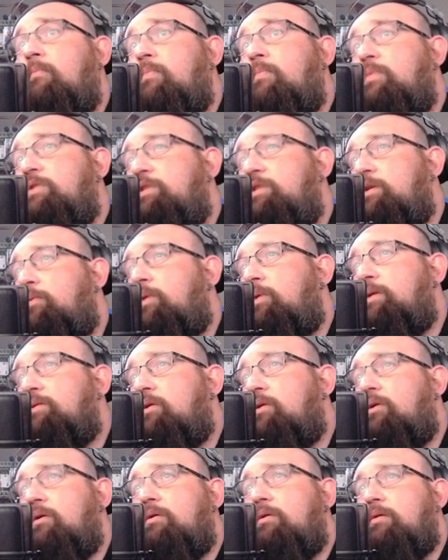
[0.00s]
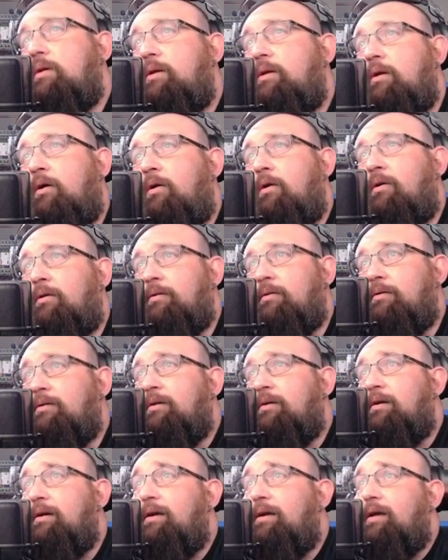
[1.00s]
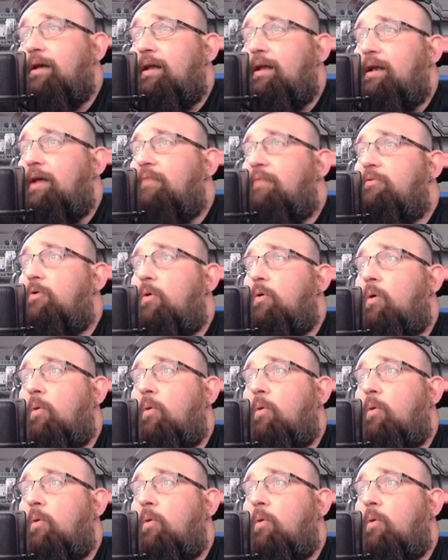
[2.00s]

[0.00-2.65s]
She went on and on, and after a